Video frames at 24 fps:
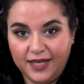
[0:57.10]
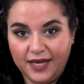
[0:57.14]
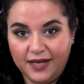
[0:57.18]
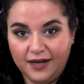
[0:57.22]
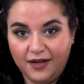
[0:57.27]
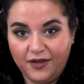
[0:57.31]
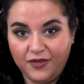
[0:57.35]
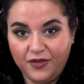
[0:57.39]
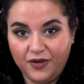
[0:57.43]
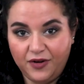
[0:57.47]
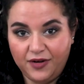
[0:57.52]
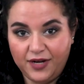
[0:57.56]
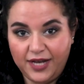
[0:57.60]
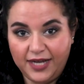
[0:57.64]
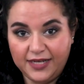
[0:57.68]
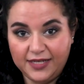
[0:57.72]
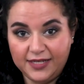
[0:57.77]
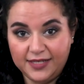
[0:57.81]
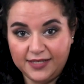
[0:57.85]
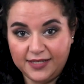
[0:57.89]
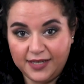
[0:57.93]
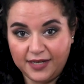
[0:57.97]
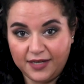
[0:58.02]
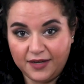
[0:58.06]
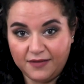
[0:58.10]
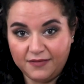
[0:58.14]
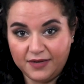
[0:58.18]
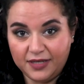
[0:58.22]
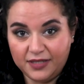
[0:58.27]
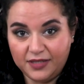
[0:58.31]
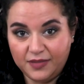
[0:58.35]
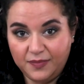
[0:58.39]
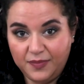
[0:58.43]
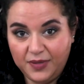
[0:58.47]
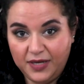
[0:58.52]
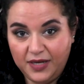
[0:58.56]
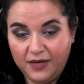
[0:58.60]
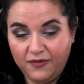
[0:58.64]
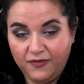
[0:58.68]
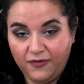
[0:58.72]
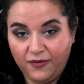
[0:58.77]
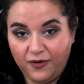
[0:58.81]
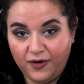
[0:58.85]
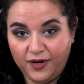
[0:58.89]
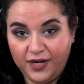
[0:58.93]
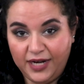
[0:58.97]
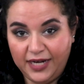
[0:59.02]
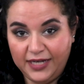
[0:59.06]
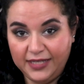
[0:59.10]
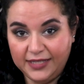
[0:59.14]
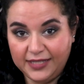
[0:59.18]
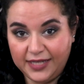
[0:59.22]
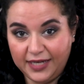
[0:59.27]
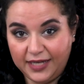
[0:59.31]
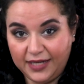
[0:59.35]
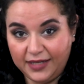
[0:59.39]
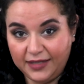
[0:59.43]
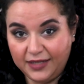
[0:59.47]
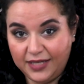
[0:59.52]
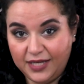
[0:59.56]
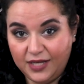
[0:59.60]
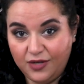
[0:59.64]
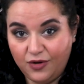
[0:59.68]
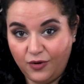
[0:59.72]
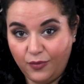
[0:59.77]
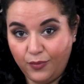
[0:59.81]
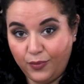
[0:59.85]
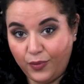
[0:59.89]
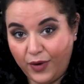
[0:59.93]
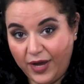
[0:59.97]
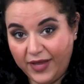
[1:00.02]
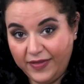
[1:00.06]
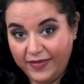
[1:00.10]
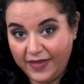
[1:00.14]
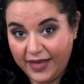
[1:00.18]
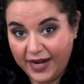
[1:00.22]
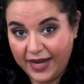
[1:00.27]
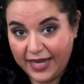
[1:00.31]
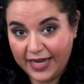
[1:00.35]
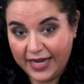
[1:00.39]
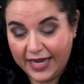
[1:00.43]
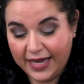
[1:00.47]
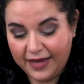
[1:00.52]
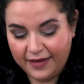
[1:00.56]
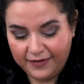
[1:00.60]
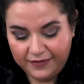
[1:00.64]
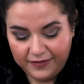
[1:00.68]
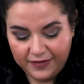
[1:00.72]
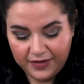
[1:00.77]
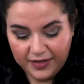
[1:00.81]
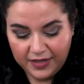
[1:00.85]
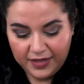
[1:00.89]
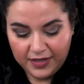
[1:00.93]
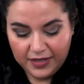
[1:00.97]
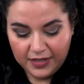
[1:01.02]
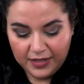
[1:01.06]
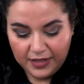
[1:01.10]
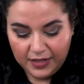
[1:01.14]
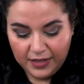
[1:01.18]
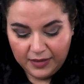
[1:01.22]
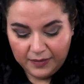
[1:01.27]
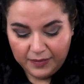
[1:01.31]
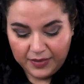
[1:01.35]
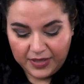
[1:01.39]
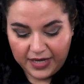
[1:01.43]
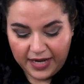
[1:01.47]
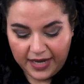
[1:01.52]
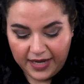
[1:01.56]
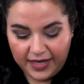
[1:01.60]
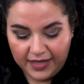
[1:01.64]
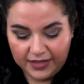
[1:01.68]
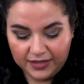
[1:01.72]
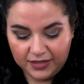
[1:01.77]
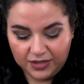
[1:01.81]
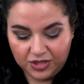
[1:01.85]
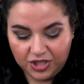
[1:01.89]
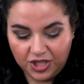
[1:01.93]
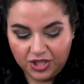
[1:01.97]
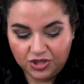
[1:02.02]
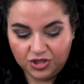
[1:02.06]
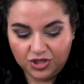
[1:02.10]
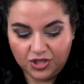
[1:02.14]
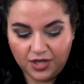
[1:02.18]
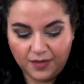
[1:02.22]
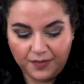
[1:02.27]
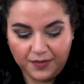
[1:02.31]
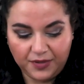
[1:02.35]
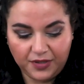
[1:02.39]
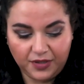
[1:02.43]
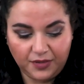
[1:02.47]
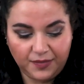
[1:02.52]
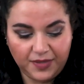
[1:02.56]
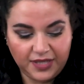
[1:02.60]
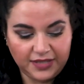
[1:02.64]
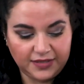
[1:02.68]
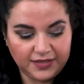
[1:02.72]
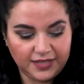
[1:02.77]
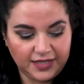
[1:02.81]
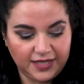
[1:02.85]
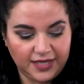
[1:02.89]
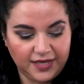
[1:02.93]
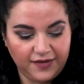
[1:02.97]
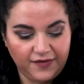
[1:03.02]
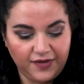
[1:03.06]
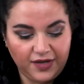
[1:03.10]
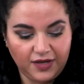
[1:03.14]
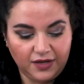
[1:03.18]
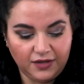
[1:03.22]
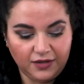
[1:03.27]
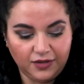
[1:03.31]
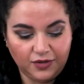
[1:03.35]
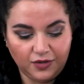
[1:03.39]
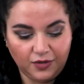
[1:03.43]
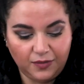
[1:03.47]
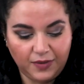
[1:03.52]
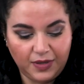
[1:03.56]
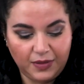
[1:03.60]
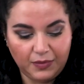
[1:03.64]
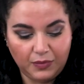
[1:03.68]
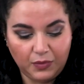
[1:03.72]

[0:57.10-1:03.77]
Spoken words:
other 90-second recipe for 90-second keto bread that I have, but I changed it up a little bit to give it a little bit